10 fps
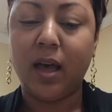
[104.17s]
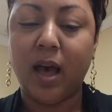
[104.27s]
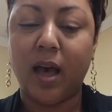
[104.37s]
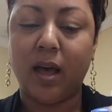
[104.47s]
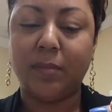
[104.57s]

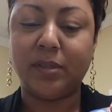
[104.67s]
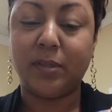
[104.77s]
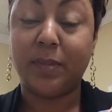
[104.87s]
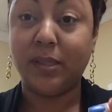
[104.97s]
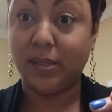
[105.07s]
It's
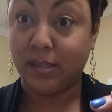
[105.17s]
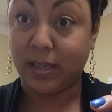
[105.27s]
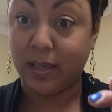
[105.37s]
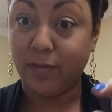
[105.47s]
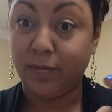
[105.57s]
a bit
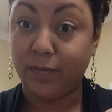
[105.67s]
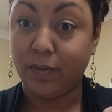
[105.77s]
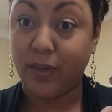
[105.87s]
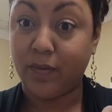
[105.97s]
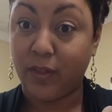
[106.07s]
stiff,
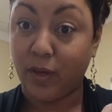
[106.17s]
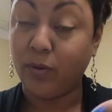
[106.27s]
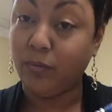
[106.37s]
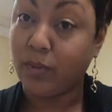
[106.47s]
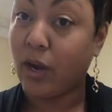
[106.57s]
even
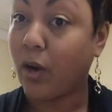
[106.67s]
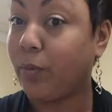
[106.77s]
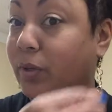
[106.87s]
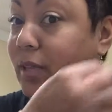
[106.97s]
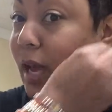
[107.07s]
though they are
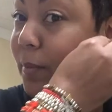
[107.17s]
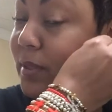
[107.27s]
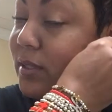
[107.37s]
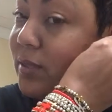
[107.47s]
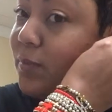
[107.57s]
real
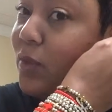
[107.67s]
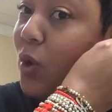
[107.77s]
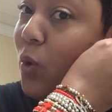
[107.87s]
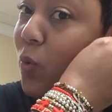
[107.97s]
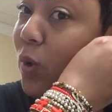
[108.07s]
diamonds.
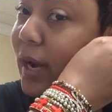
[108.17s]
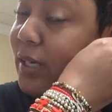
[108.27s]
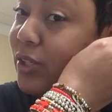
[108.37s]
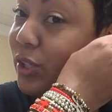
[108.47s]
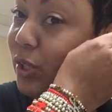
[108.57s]
What I
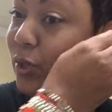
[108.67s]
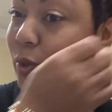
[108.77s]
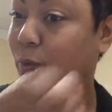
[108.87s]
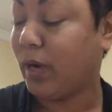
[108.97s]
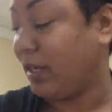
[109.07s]

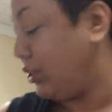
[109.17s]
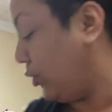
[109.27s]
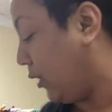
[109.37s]
do when I do